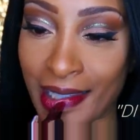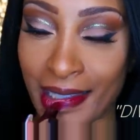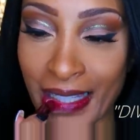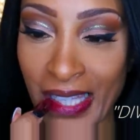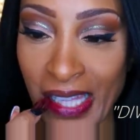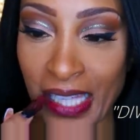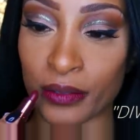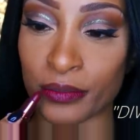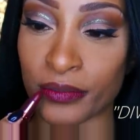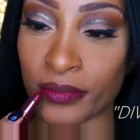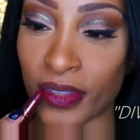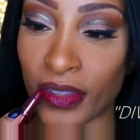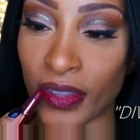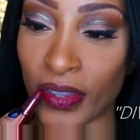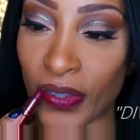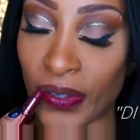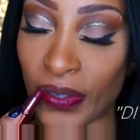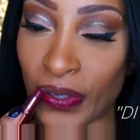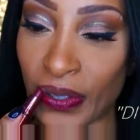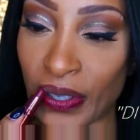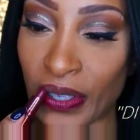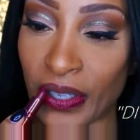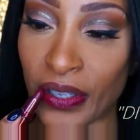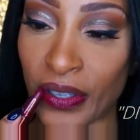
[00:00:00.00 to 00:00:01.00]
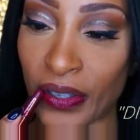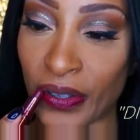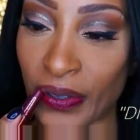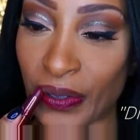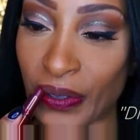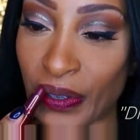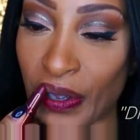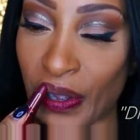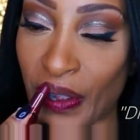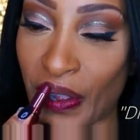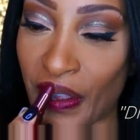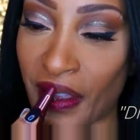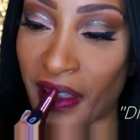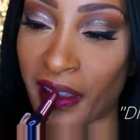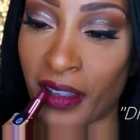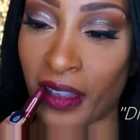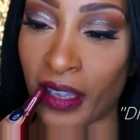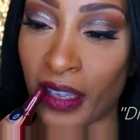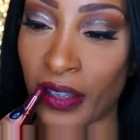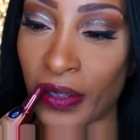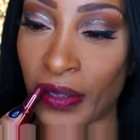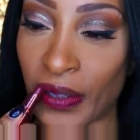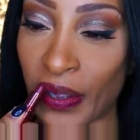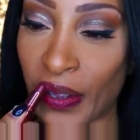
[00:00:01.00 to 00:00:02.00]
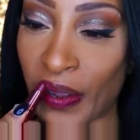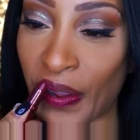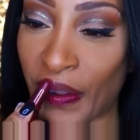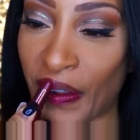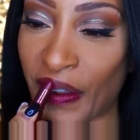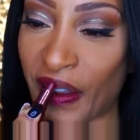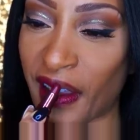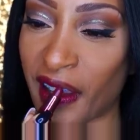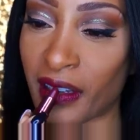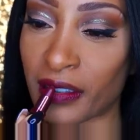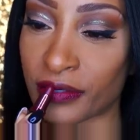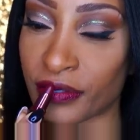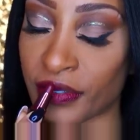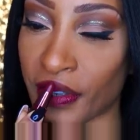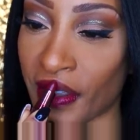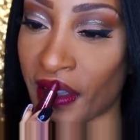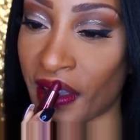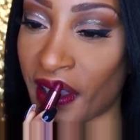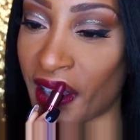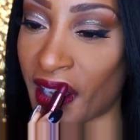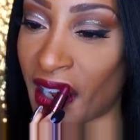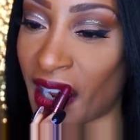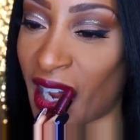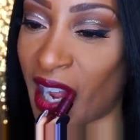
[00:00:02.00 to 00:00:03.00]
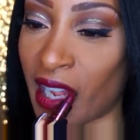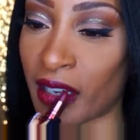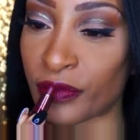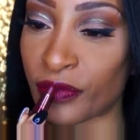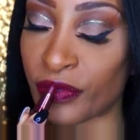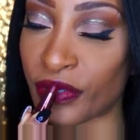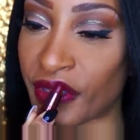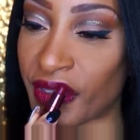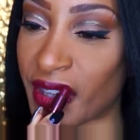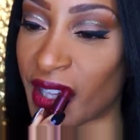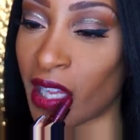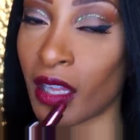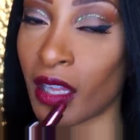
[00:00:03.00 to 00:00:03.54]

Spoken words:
Baby, don't hurt me no more.